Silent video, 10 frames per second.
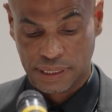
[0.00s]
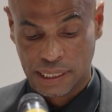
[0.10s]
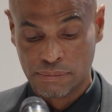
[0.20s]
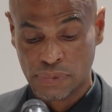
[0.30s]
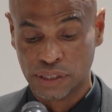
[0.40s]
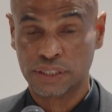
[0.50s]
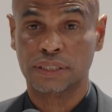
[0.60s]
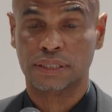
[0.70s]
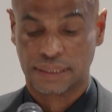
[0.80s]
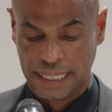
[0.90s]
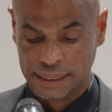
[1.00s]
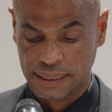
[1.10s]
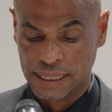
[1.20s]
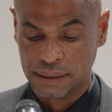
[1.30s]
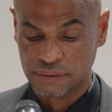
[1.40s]
emerges at
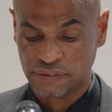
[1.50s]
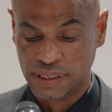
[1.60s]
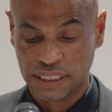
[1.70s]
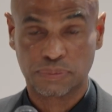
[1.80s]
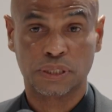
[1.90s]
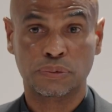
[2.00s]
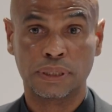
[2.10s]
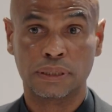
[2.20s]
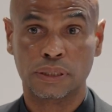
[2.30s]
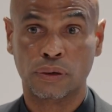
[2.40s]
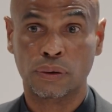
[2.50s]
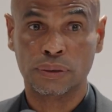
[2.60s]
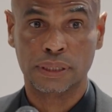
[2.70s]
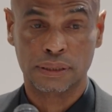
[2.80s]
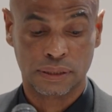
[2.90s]
the interface between the
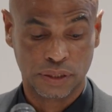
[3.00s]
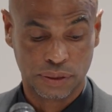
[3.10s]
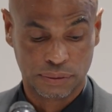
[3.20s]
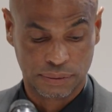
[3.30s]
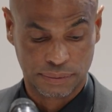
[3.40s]
old and the new.